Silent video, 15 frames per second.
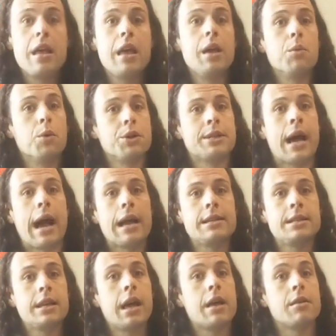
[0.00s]
It will tie
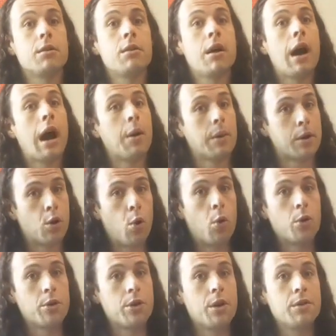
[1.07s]
together our
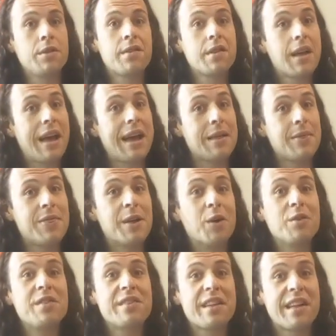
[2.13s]
quarter notes, eighth
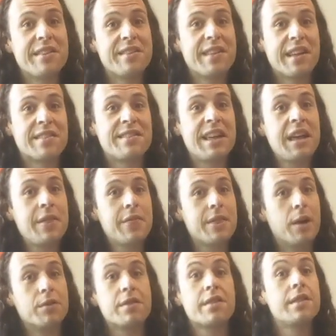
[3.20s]
notes, and sixteenth
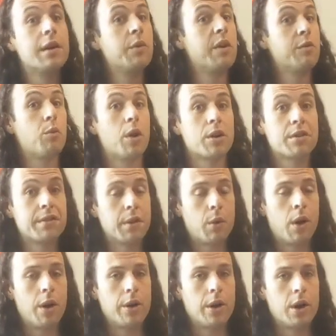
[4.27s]
notes that we've worked so
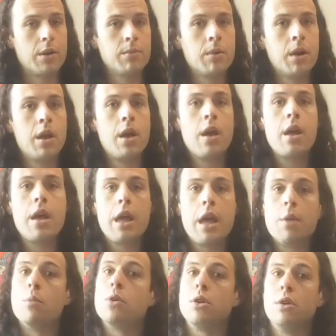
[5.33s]
hard on.
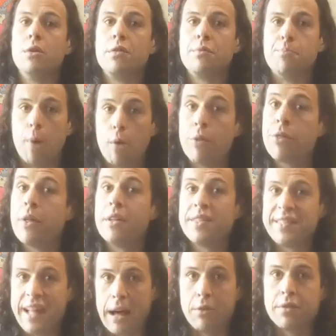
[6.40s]
It will use both
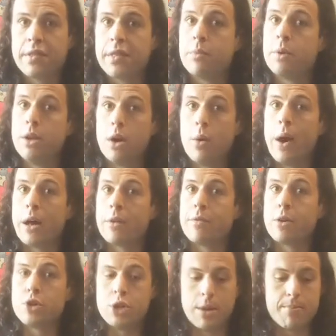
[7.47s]
sounds that we know out of
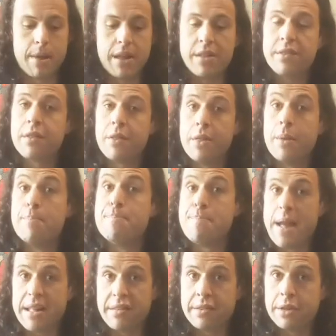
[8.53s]
our djembes, the
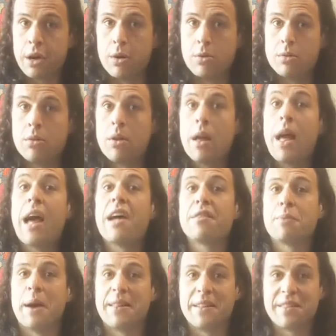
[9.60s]
bass tone
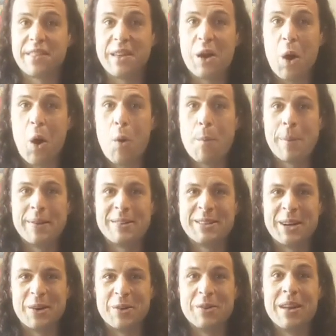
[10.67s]
as well as the open
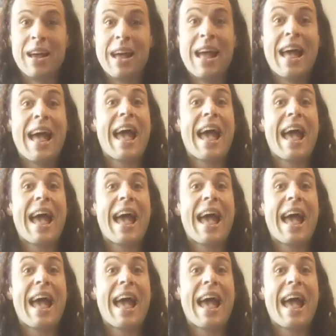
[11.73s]
tone,